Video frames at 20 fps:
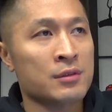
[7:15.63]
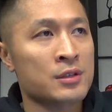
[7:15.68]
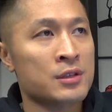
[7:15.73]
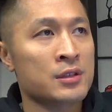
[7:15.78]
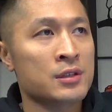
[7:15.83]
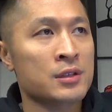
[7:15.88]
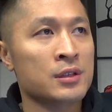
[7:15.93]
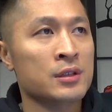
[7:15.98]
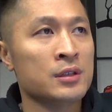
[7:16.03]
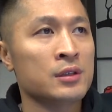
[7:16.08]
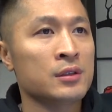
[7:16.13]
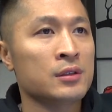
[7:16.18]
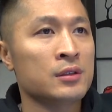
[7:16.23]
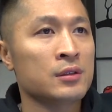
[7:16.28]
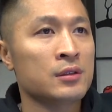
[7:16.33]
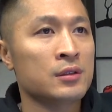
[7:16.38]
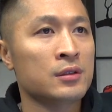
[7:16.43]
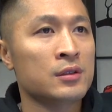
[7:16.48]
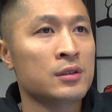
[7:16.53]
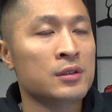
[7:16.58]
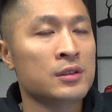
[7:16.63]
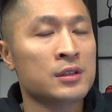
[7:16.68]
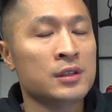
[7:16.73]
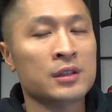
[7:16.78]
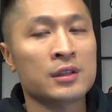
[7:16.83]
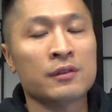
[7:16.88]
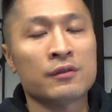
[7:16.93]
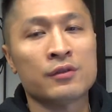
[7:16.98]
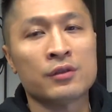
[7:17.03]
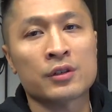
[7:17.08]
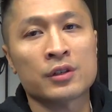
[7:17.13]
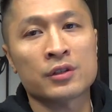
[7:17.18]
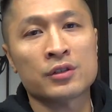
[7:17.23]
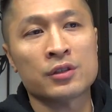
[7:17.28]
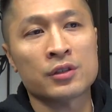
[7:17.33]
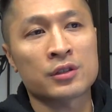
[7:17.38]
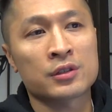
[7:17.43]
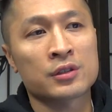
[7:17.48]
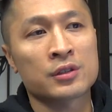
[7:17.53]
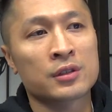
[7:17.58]
see to see if you could
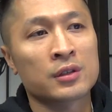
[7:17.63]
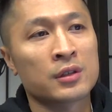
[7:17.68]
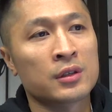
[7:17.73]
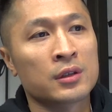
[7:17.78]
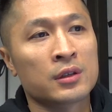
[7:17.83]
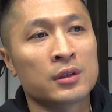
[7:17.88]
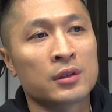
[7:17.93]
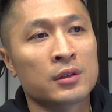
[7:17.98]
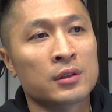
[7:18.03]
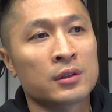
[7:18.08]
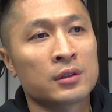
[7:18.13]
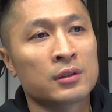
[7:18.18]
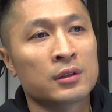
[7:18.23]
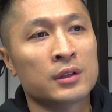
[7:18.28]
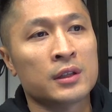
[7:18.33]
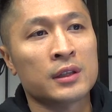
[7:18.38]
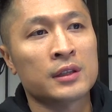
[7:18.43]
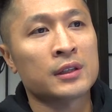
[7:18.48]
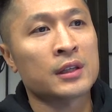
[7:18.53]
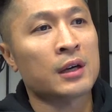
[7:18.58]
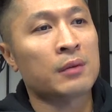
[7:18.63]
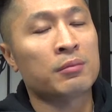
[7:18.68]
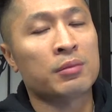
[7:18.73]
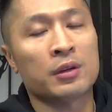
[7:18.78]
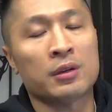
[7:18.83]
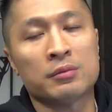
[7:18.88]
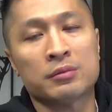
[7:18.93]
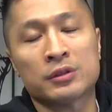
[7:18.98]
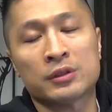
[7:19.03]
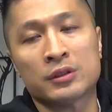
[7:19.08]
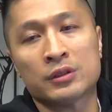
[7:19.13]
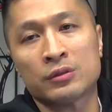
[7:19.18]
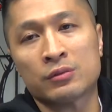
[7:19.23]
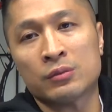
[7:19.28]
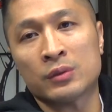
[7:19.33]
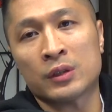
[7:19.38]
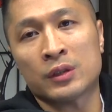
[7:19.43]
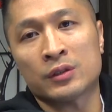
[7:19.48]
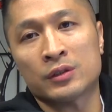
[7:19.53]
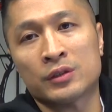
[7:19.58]
just get that published as
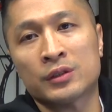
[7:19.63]
well.